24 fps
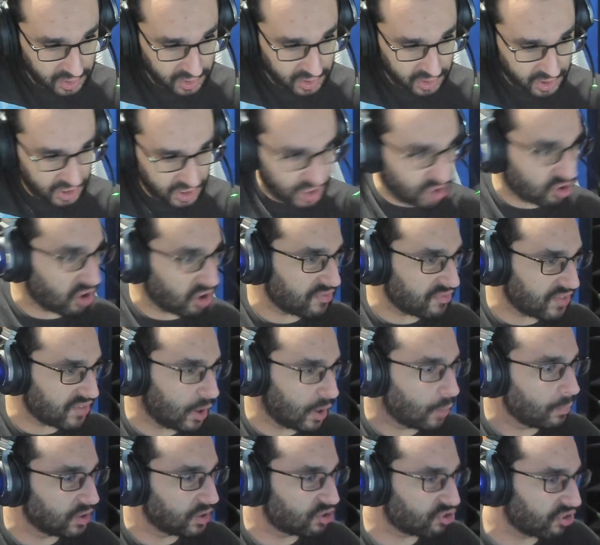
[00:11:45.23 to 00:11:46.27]
Indra
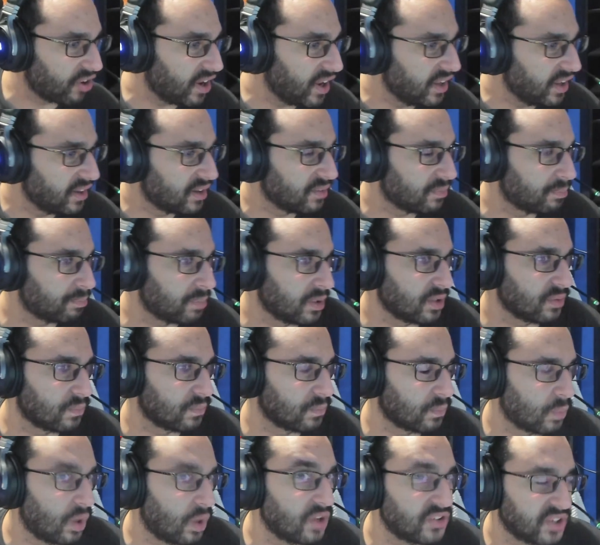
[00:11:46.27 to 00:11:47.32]
felt betrayed, but
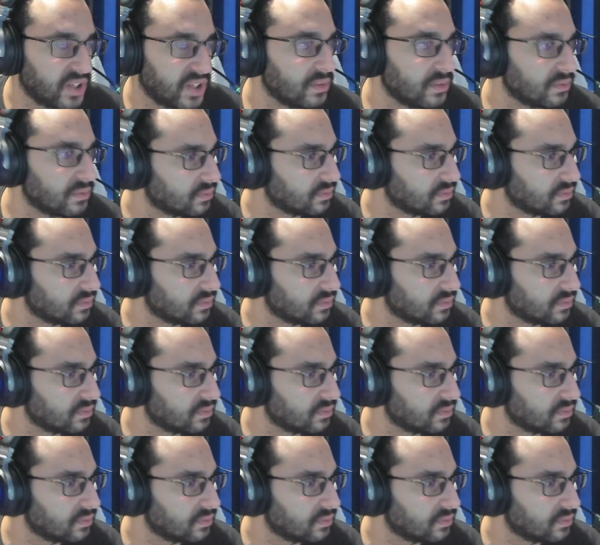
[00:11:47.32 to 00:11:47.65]
wasn't.